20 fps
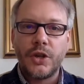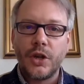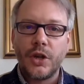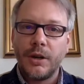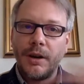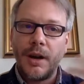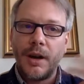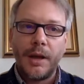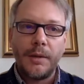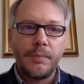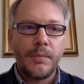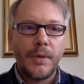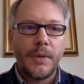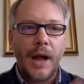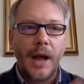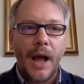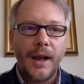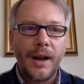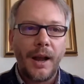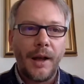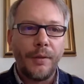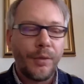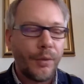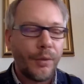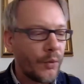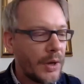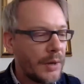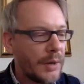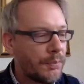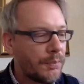They highlight 3
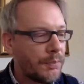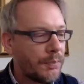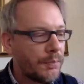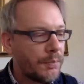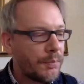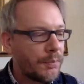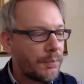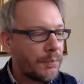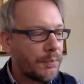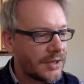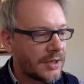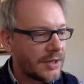points